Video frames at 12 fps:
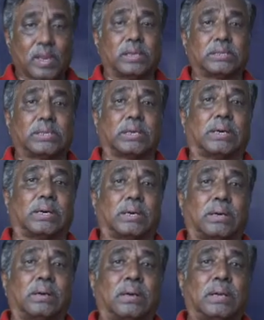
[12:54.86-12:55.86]

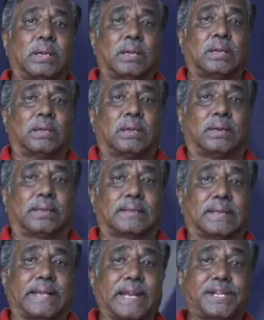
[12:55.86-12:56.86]
the
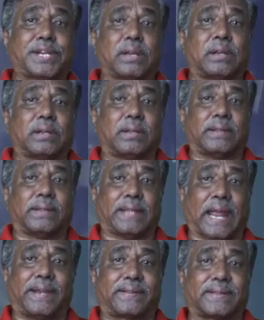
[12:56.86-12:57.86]
teaching
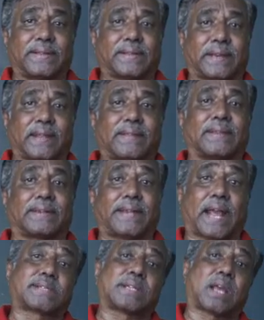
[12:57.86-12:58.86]
aids, that is the
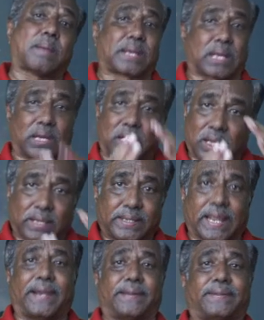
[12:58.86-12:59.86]
taxonomical
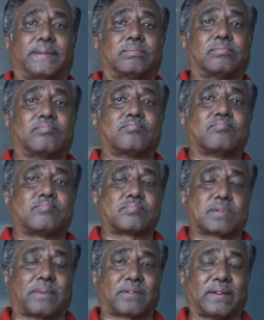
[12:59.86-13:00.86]
aids.
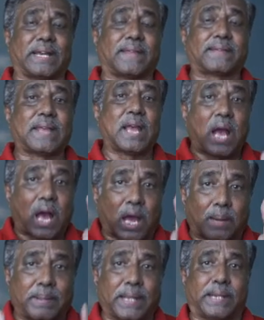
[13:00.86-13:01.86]
Number 1 is
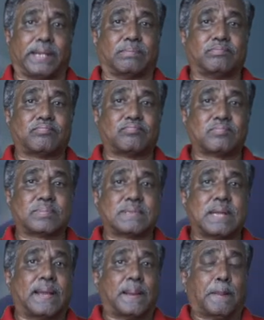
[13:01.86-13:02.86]
herbarium.
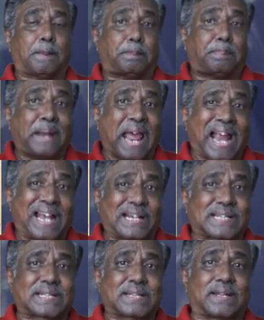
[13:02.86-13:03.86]

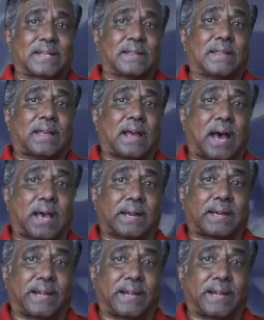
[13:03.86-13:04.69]
Plants are